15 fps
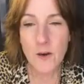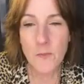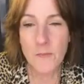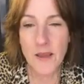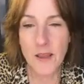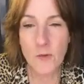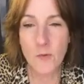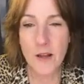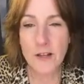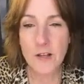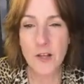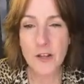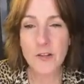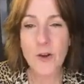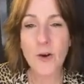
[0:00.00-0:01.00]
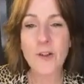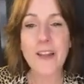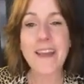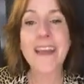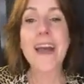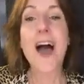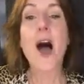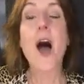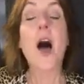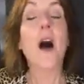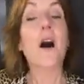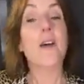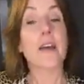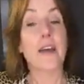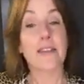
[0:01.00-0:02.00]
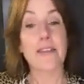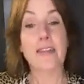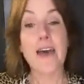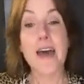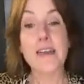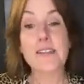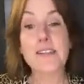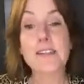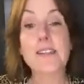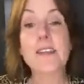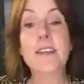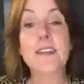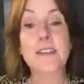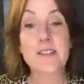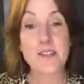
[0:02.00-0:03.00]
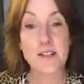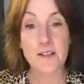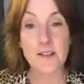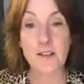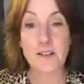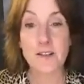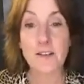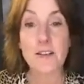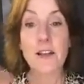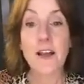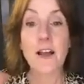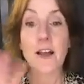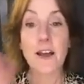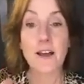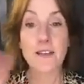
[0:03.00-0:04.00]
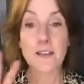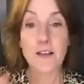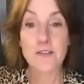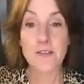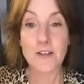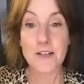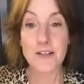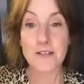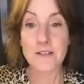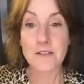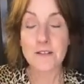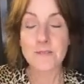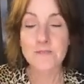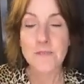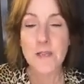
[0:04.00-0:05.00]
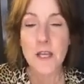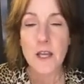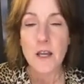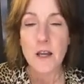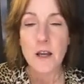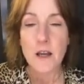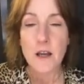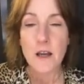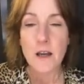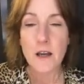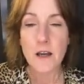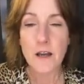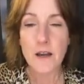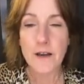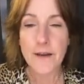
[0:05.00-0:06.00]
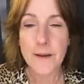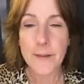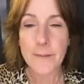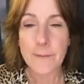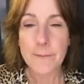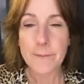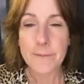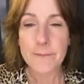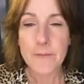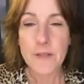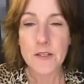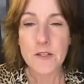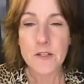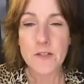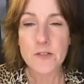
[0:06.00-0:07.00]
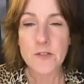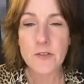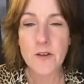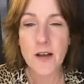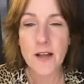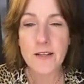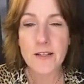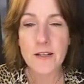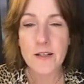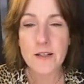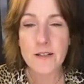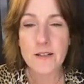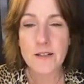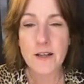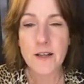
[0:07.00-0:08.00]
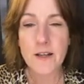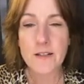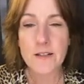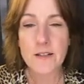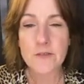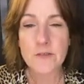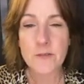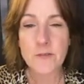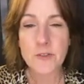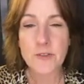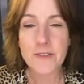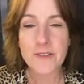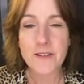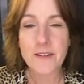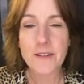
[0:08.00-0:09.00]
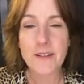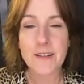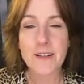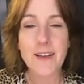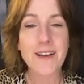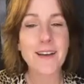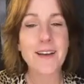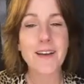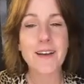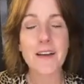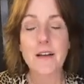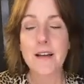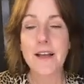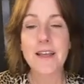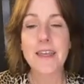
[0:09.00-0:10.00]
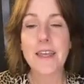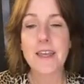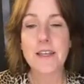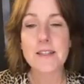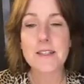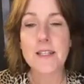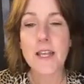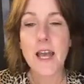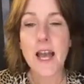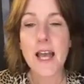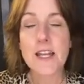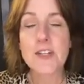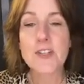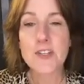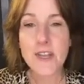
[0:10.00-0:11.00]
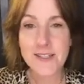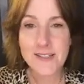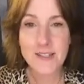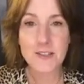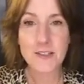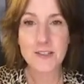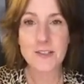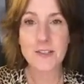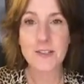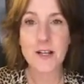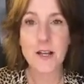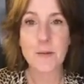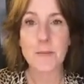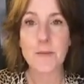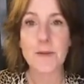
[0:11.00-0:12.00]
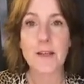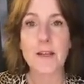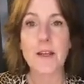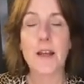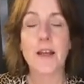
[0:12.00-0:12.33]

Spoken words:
Obey One Cannoli. Okay, that's hysterical. I love your handle. Can you do Adion from Gurren Lagann? Ah, I can't. I just looked her up.